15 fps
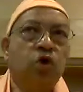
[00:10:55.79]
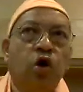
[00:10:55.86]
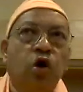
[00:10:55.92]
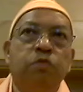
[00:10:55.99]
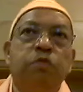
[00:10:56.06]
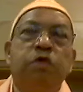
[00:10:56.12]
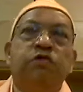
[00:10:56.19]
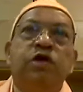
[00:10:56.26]
It
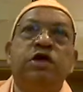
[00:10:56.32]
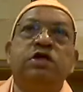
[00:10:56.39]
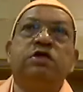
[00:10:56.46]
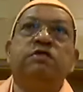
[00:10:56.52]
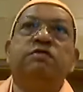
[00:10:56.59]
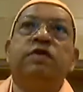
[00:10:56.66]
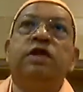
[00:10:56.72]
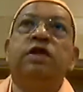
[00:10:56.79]
is all
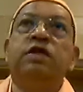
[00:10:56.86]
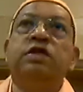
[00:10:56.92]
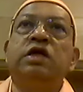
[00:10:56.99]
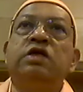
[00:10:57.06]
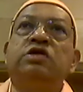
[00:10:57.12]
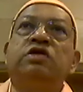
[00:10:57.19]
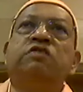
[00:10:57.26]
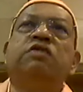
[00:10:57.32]
pervasive
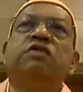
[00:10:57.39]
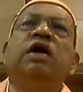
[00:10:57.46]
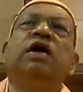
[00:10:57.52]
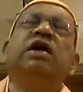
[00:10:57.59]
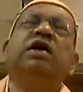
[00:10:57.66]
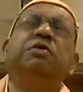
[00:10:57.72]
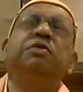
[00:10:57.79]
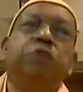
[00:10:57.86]
in the sense
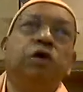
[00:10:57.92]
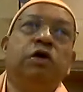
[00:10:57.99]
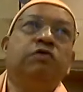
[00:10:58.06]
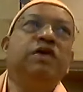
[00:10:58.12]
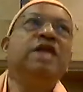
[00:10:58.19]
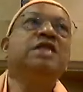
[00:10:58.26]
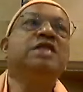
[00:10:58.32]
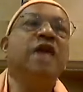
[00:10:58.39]
of
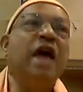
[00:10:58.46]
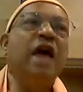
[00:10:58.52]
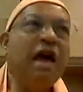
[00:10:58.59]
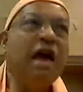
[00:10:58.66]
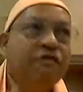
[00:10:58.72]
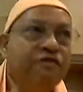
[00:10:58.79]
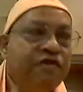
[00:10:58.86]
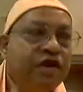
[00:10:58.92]
it
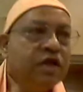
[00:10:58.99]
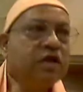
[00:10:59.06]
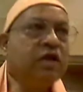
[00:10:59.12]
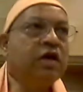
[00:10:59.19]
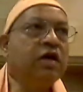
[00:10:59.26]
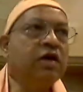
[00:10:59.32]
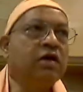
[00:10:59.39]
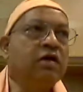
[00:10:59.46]
pervades
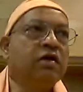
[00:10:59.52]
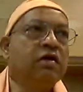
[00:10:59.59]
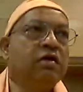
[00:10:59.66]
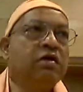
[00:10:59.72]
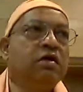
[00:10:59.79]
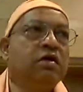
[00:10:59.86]
everything.